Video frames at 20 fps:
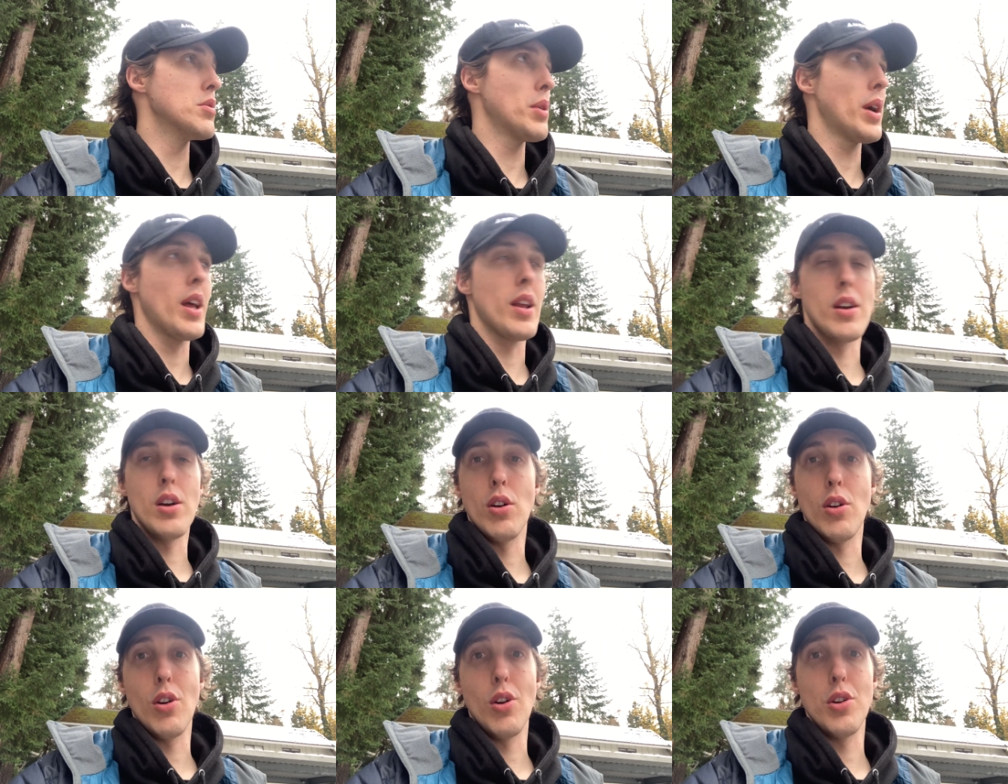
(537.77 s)
We got to
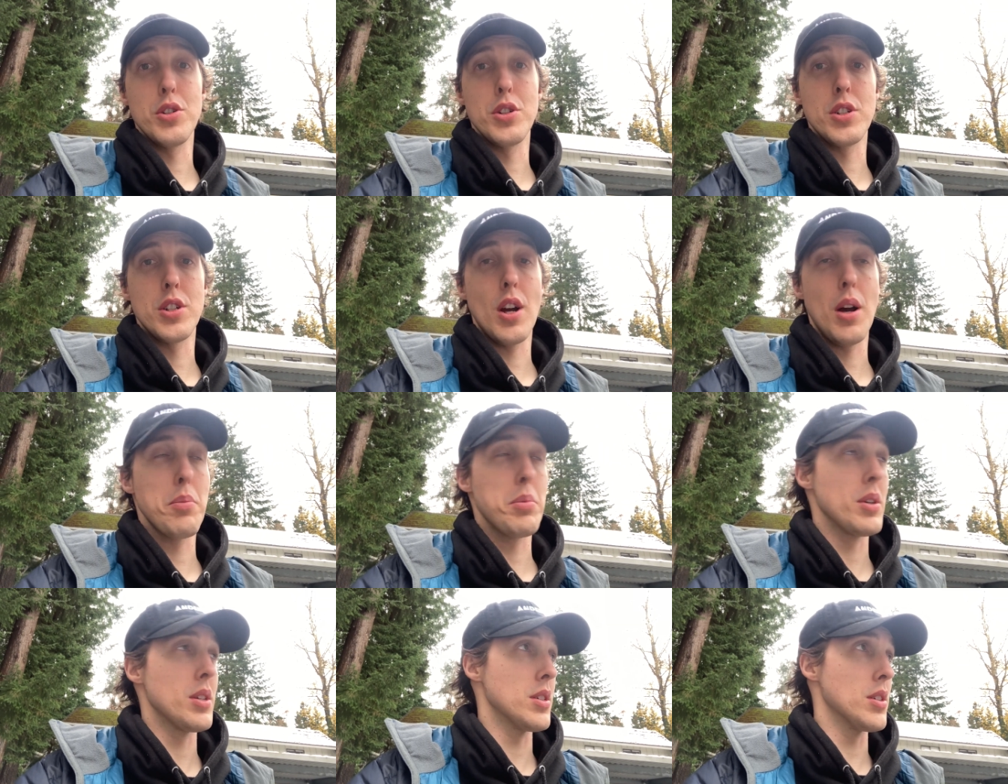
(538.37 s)
go grocery
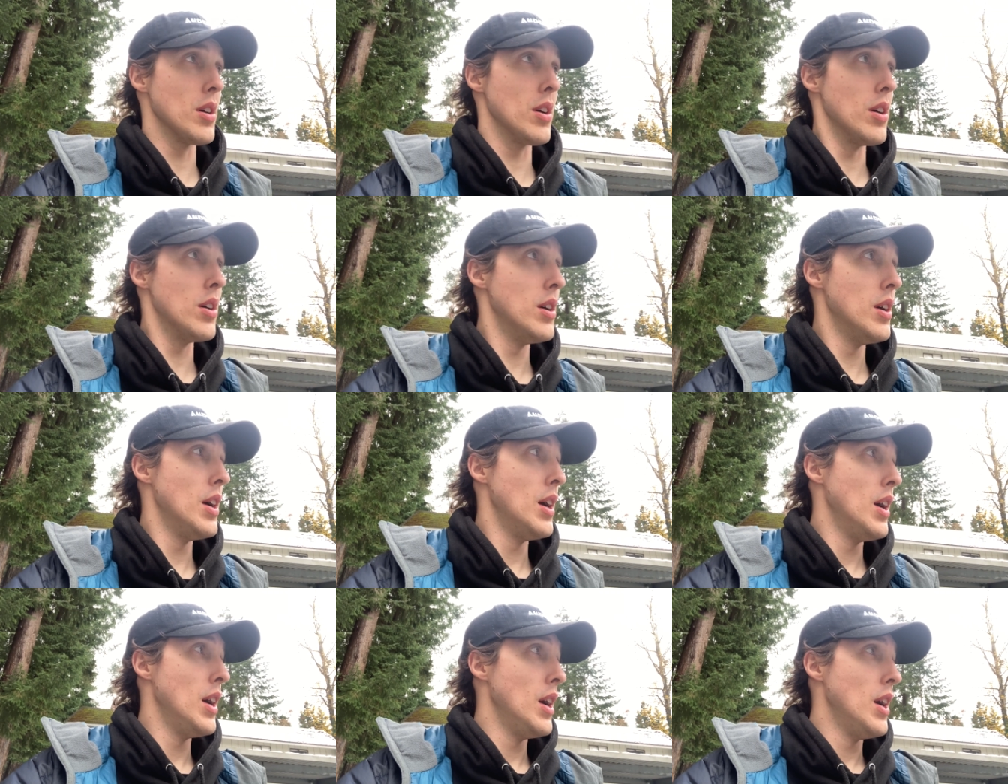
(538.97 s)
shopping, so
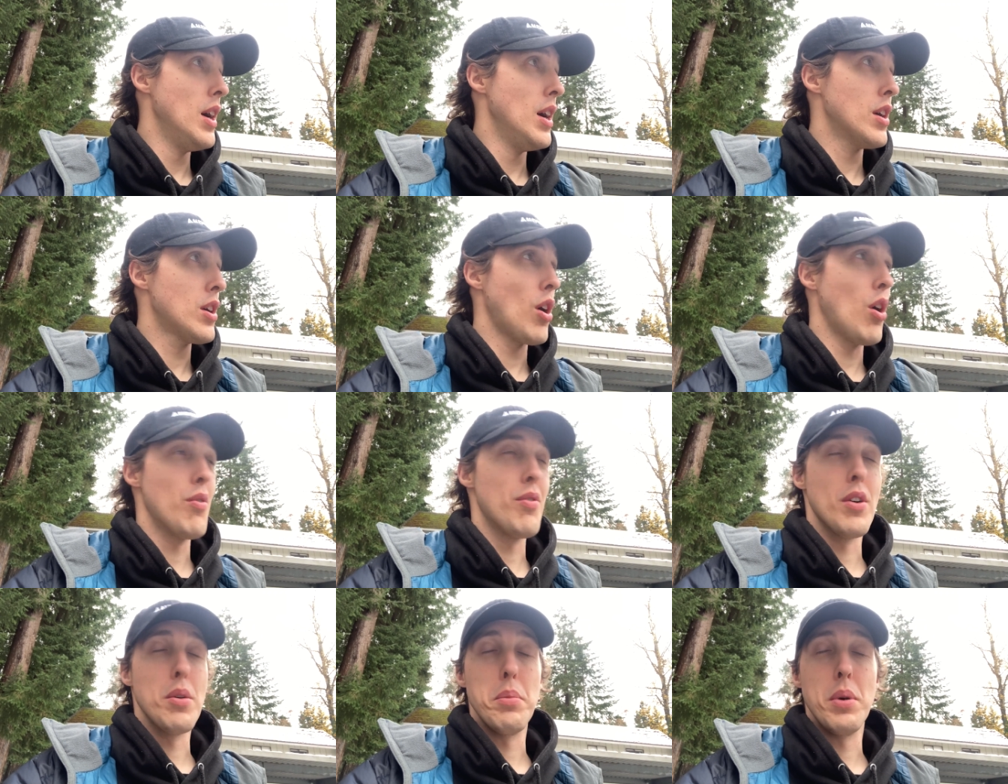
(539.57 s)

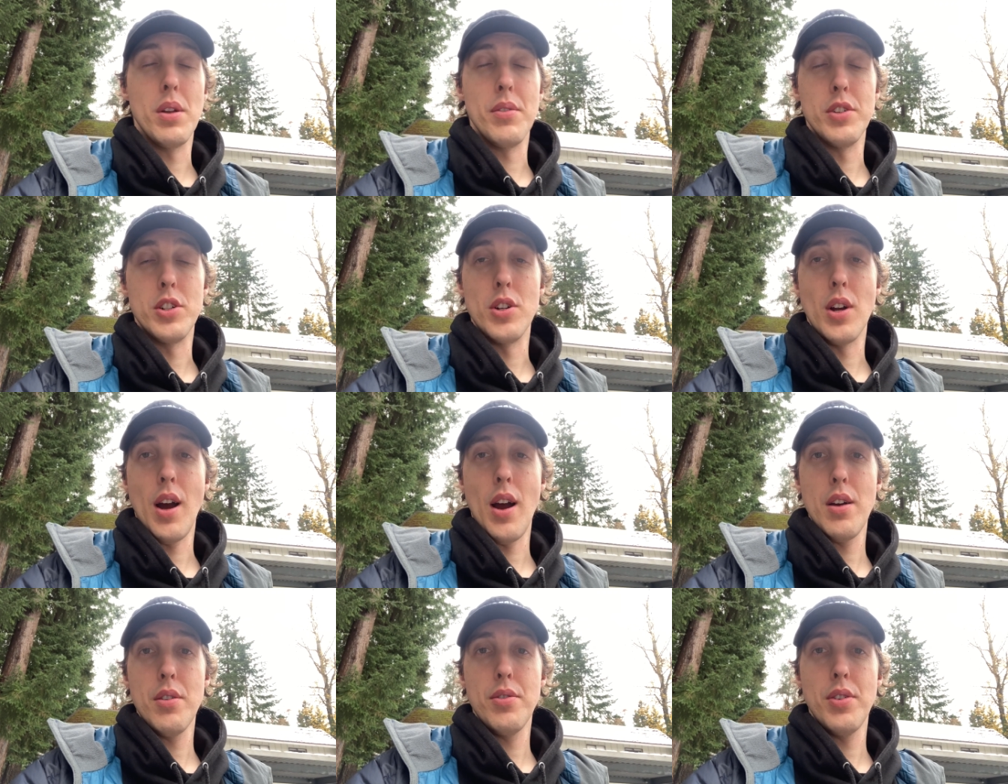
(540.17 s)
go for a bit of a
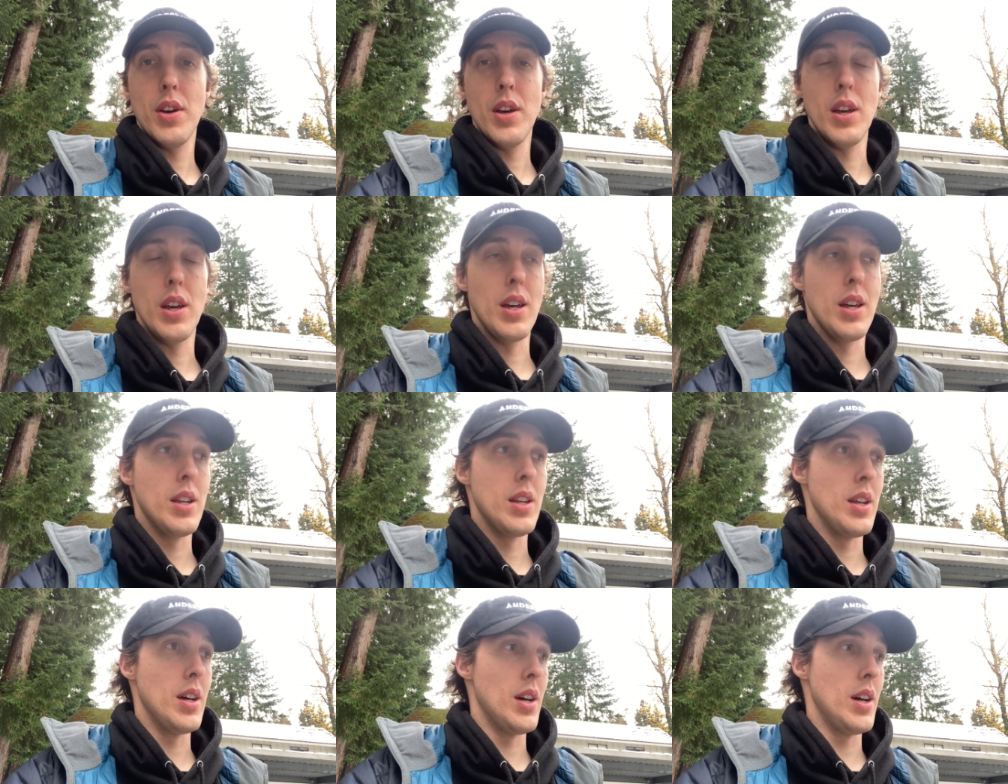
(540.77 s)
drive
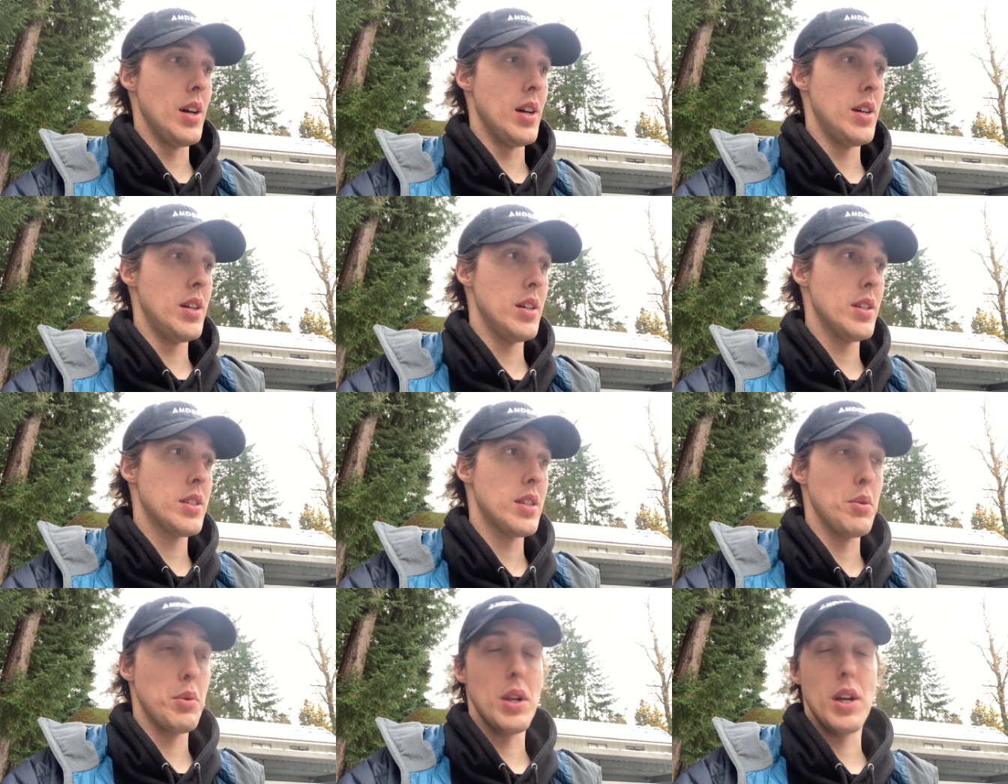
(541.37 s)
and uh,
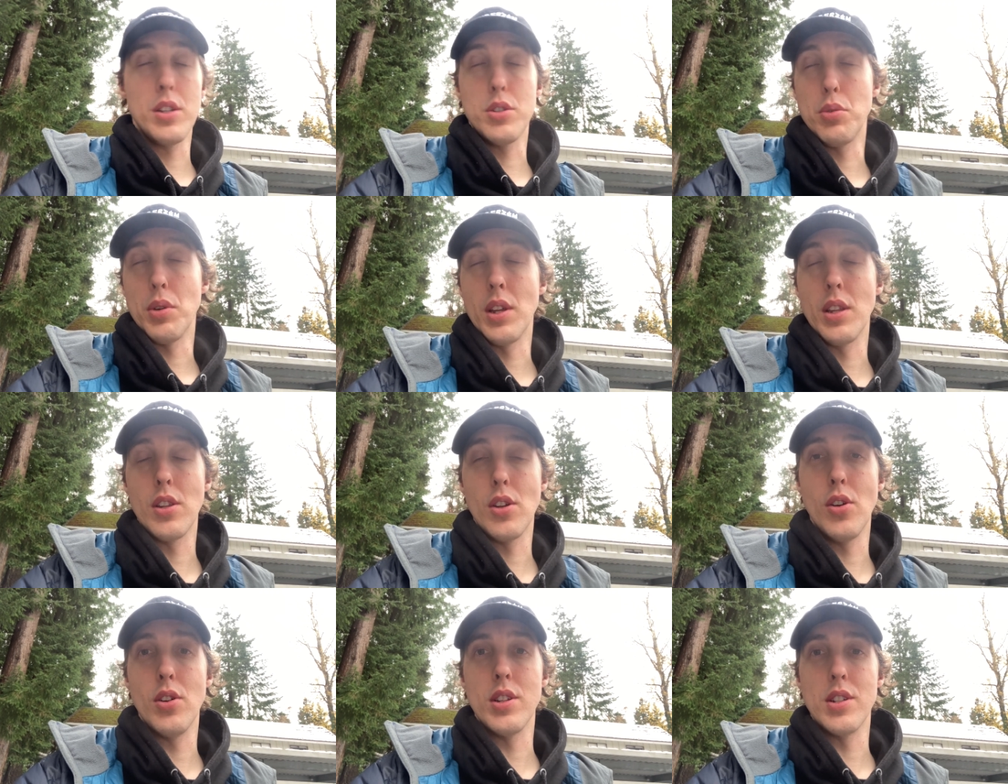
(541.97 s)
see what else we
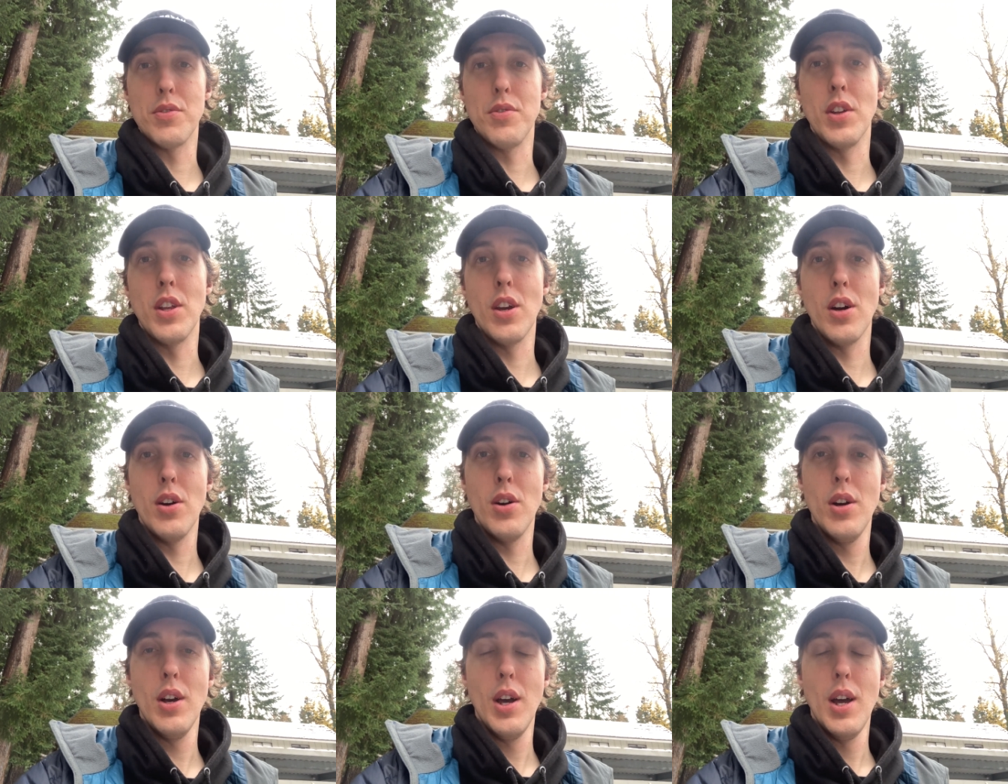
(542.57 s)
can throw in this
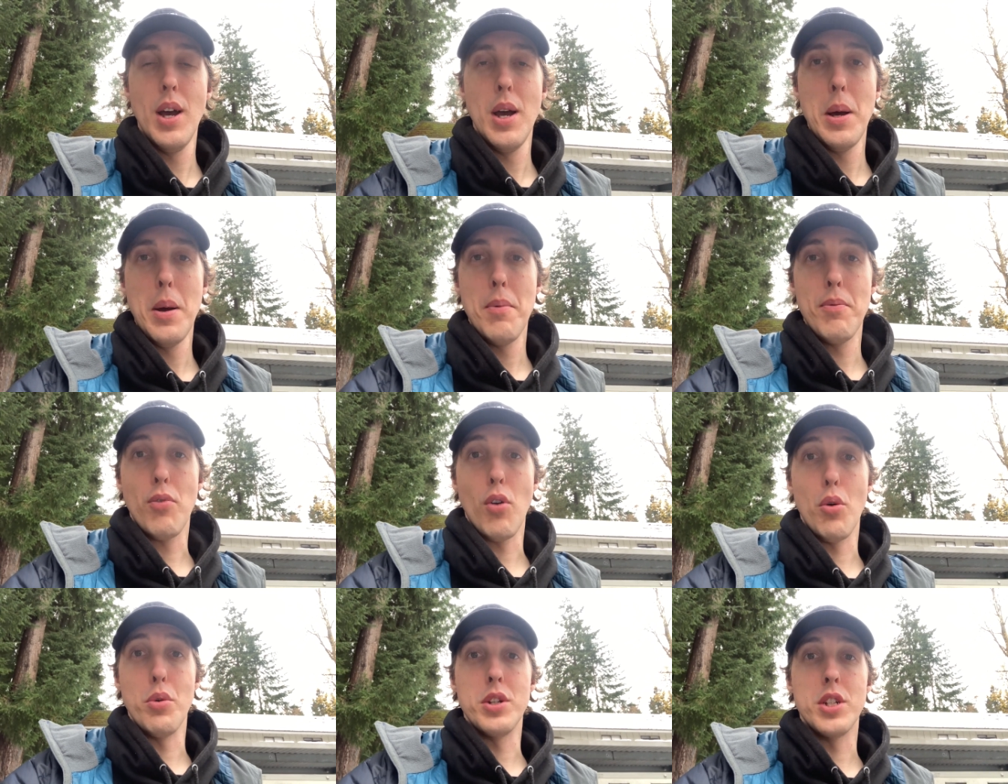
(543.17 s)
video
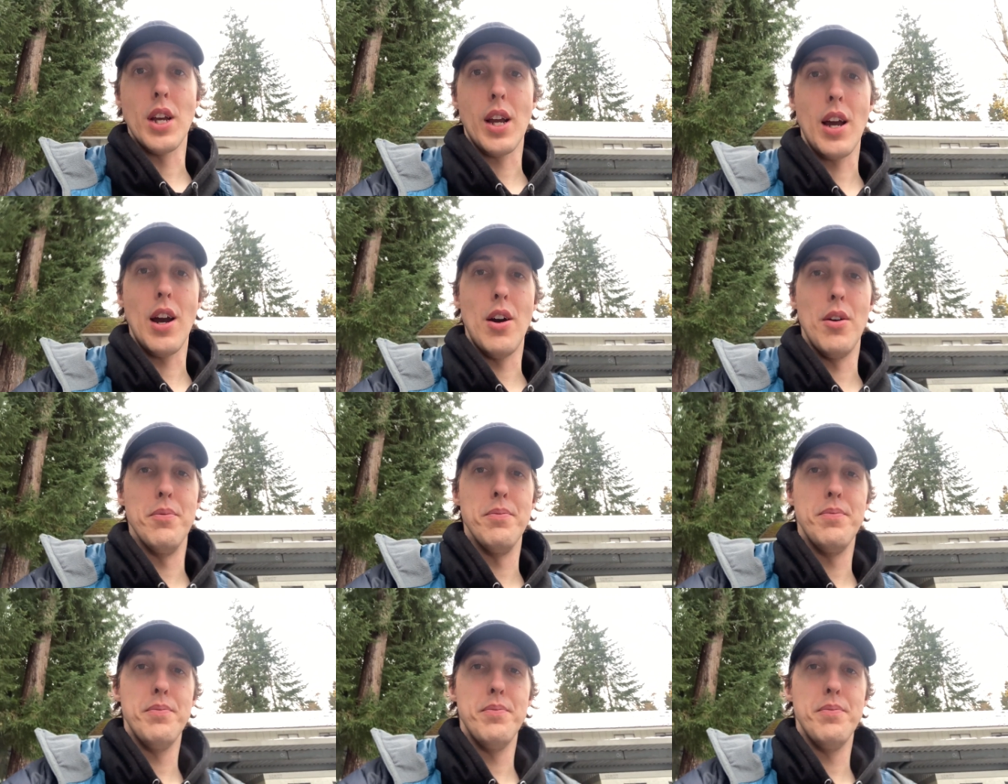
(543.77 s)
before we check out.